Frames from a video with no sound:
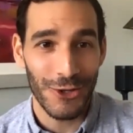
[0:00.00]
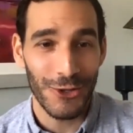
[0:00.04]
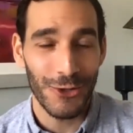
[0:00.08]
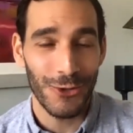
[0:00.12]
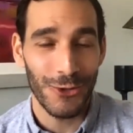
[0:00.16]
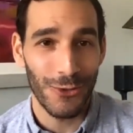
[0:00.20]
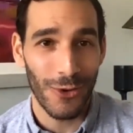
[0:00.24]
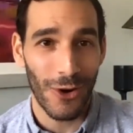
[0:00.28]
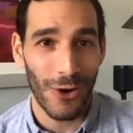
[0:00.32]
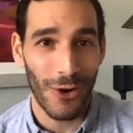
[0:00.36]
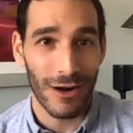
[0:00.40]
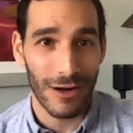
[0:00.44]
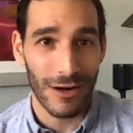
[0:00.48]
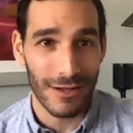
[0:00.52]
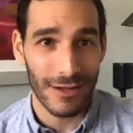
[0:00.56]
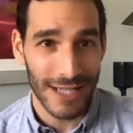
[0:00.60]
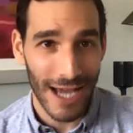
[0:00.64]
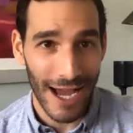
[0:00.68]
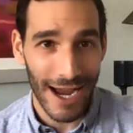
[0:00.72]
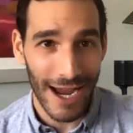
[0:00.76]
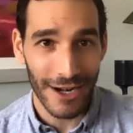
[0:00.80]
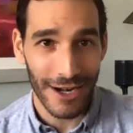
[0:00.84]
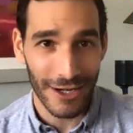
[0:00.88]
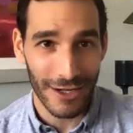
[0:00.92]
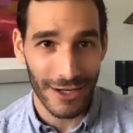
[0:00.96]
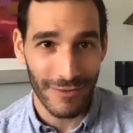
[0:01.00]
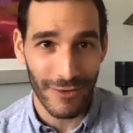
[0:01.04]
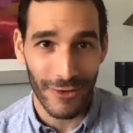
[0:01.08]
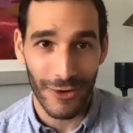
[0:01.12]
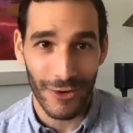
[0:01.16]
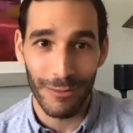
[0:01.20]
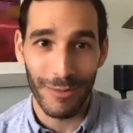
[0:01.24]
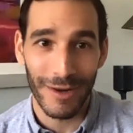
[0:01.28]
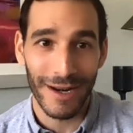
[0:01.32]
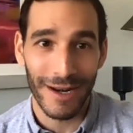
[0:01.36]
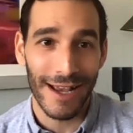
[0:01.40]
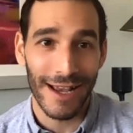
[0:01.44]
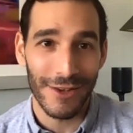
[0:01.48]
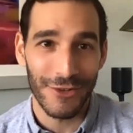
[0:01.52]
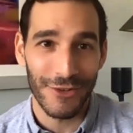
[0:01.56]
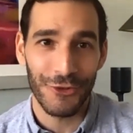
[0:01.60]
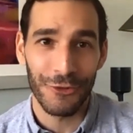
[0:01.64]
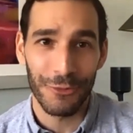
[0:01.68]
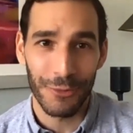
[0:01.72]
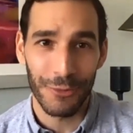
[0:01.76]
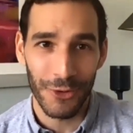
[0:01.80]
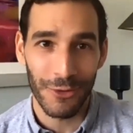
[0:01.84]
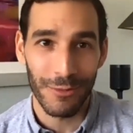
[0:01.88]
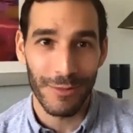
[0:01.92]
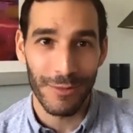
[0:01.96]
you are tired of her, but I
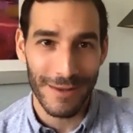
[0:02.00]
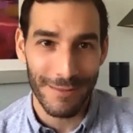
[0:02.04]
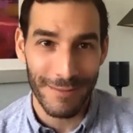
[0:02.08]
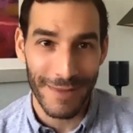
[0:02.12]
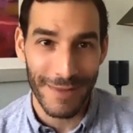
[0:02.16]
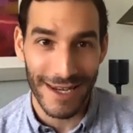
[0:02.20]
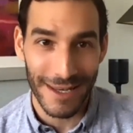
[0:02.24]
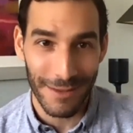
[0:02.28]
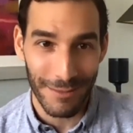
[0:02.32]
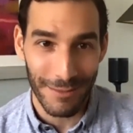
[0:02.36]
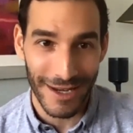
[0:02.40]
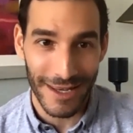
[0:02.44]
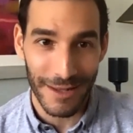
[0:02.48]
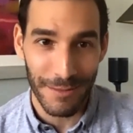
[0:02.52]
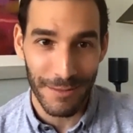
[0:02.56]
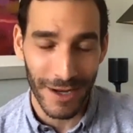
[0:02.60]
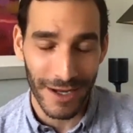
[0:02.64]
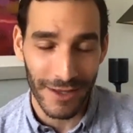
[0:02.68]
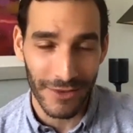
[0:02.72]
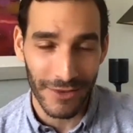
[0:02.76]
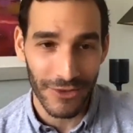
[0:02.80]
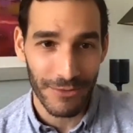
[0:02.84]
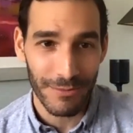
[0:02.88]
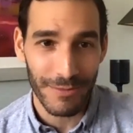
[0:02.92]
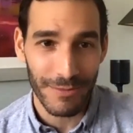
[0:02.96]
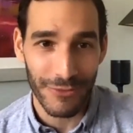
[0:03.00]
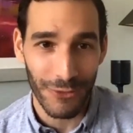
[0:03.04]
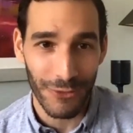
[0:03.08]
assume it will be many, many months before